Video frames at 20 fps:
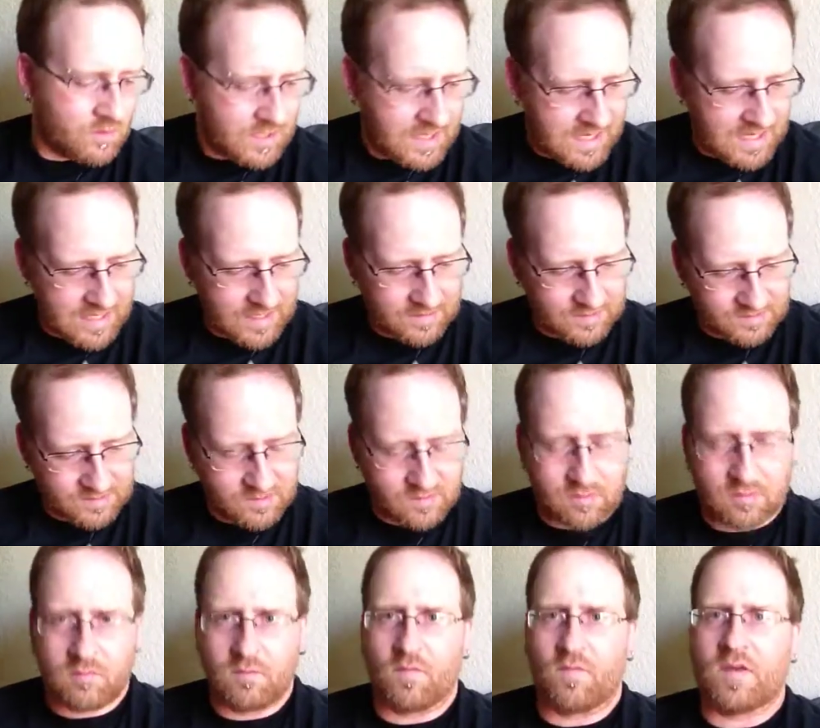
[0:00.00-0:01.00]
and
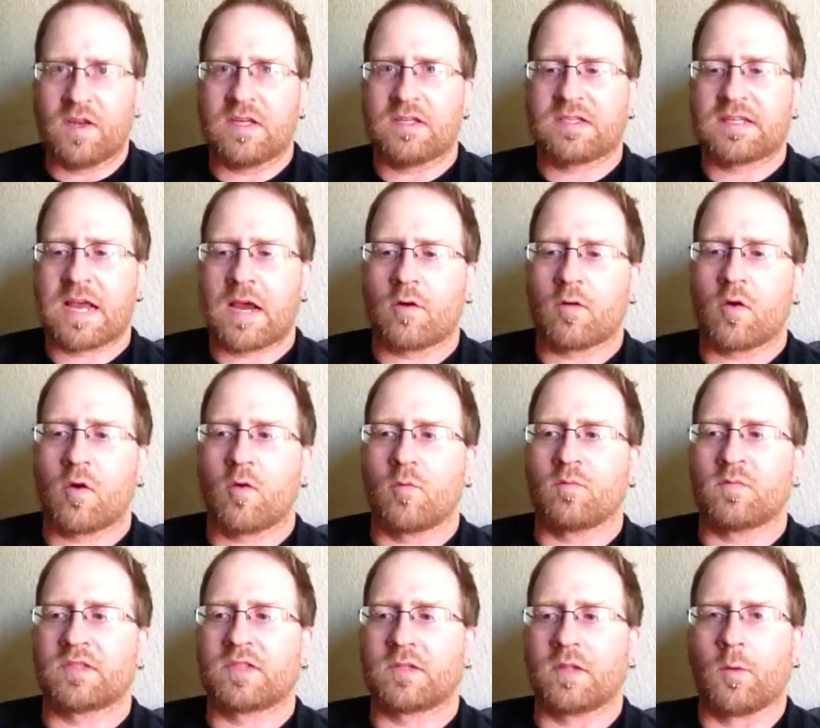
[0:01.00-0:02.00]
these
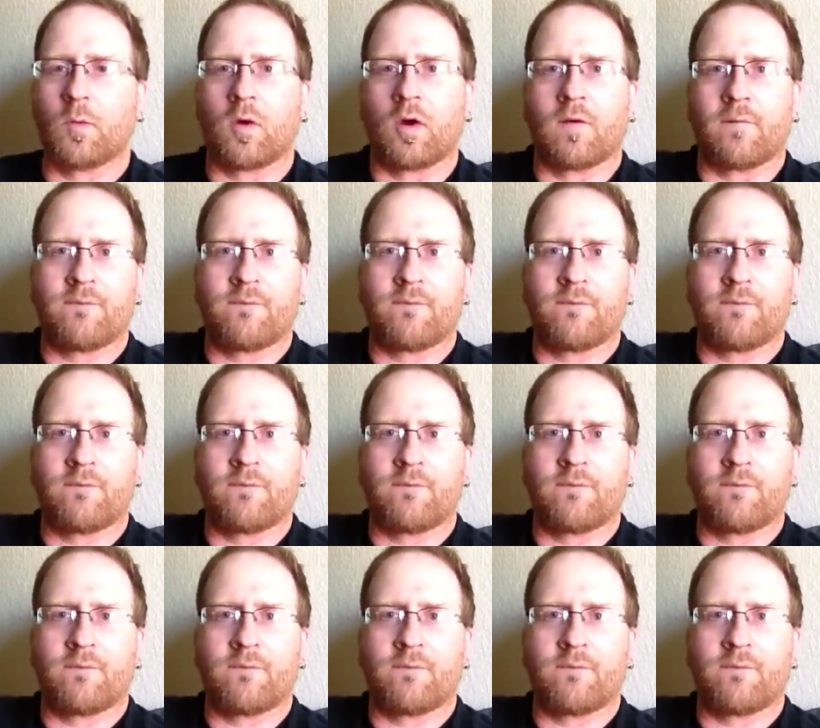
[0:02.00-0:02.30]
townhomes, there were